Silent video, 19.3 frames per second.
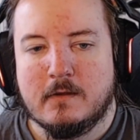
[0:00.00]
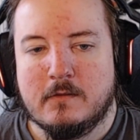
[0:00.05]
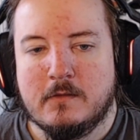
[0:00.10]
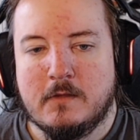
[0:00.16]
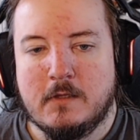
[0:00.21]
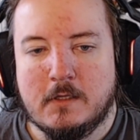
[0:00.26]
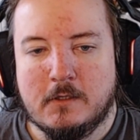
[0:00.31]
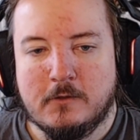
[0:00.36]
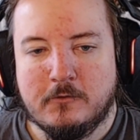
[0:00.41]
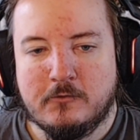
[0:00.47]

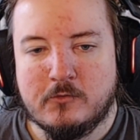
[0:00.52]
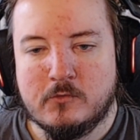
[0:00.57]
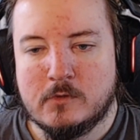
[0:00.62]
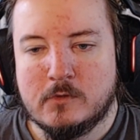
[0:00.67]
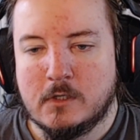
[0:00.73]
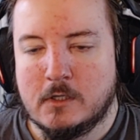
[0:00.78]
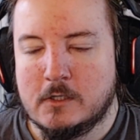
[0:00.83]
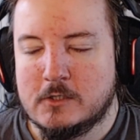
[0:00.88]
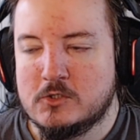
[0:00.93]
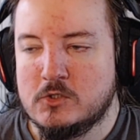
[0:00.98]
The L2
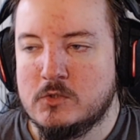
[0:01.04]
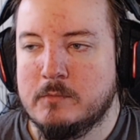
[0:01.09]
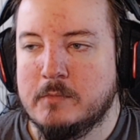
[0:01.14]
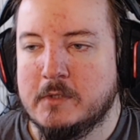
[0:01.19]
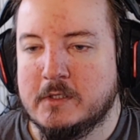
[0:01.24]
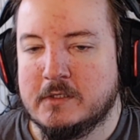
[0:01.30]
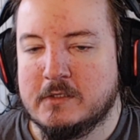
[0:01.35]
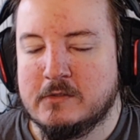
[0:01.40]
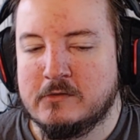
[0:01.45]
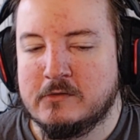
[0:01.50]
and R2
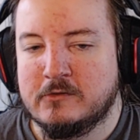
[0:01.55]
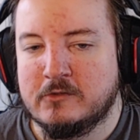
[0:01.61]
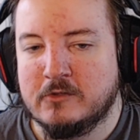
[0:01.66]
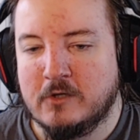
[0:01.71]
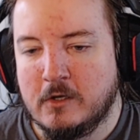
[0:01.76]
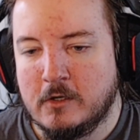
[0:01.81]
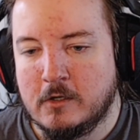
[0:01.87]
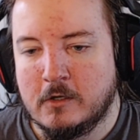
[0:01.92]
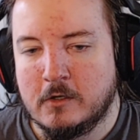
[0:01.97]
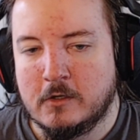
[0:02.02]
buttons
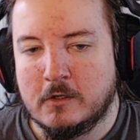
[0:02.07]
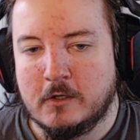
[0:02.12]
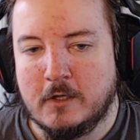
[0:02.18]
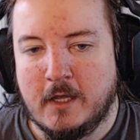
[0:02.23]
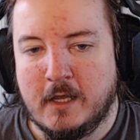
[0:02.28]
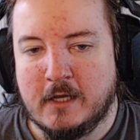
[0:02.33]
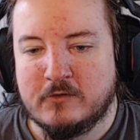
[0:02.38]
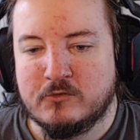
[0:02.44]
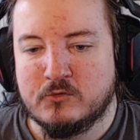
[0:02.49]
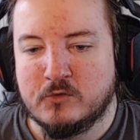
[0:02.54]
are
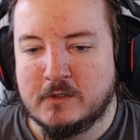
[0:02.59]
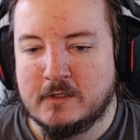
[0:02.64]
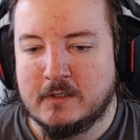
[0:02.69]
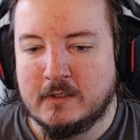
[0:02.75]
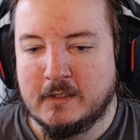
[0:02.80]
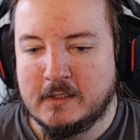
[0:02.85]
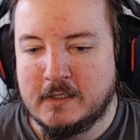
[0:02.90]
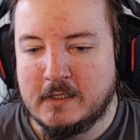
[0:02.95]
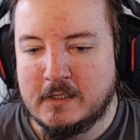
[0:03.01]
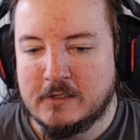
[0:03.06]
extra
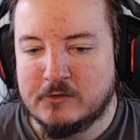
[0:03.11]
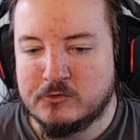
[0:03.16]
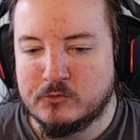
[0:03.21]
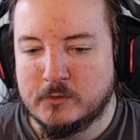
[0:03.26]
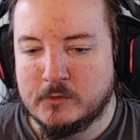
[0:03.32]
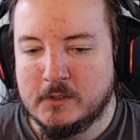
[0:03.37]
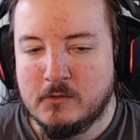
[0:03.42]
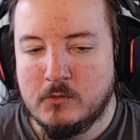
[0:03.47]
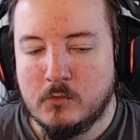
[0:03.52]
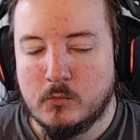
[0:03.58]
clicky as
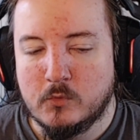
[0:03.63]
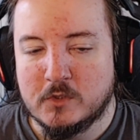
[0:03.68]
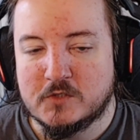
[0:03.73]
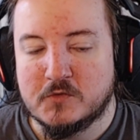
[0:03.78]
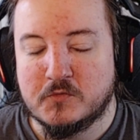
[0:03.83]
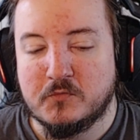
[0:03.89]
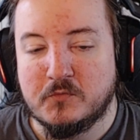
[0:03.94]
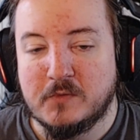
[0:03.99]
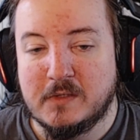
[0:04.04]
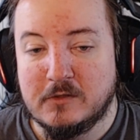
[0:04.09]
well, which
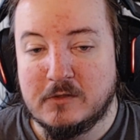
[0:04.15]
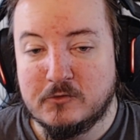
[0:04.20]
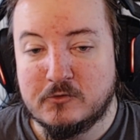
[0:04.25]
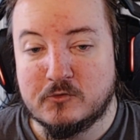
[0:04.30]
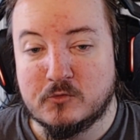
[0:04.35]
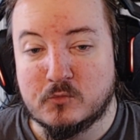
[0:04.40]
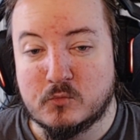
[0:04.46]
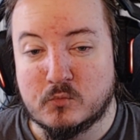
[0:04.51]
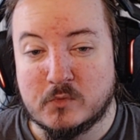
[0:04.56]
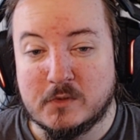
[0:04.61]

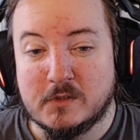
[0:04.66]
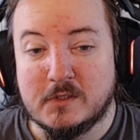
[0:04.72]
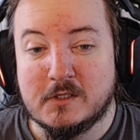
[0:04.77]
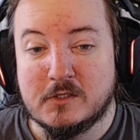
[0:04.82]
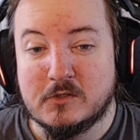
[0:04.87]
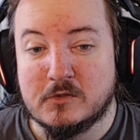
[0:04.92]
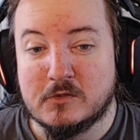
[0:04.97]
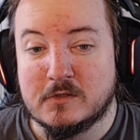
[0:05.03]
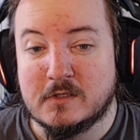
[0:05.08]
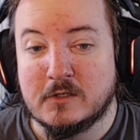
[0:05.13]
feels really
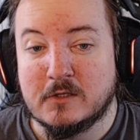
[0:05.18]
good.